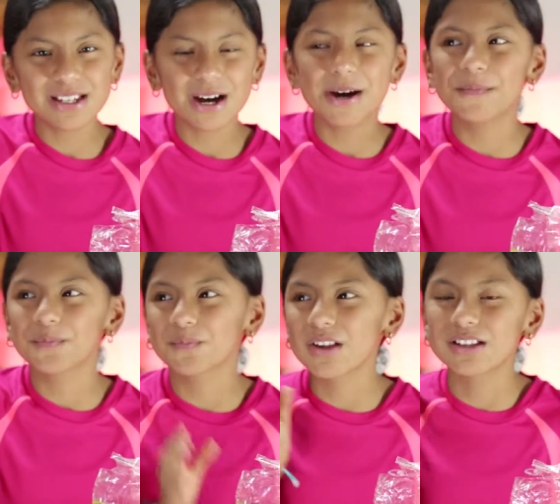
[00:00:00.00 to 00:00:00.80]

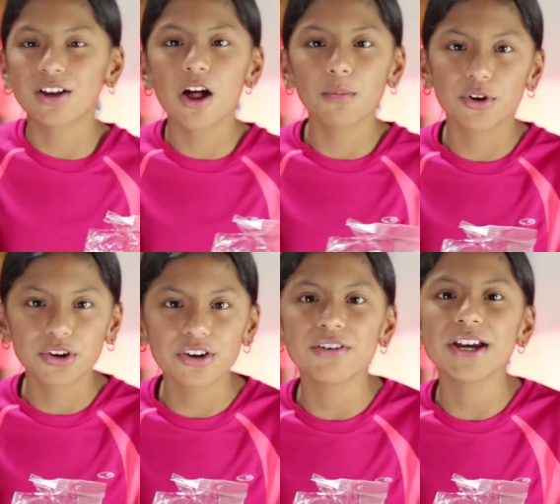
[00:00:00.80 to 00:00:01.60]
um, it's called
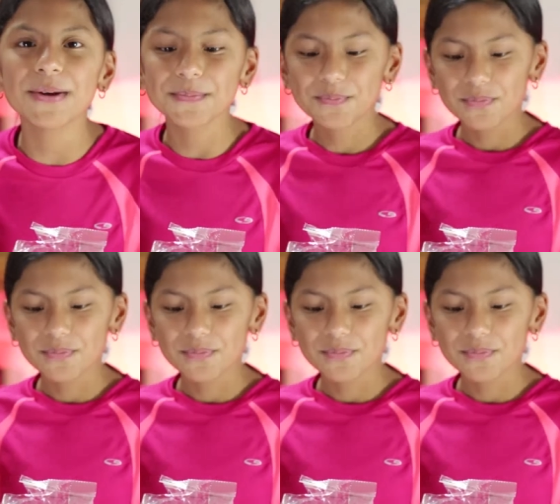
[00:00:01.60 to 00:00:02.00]
mercury,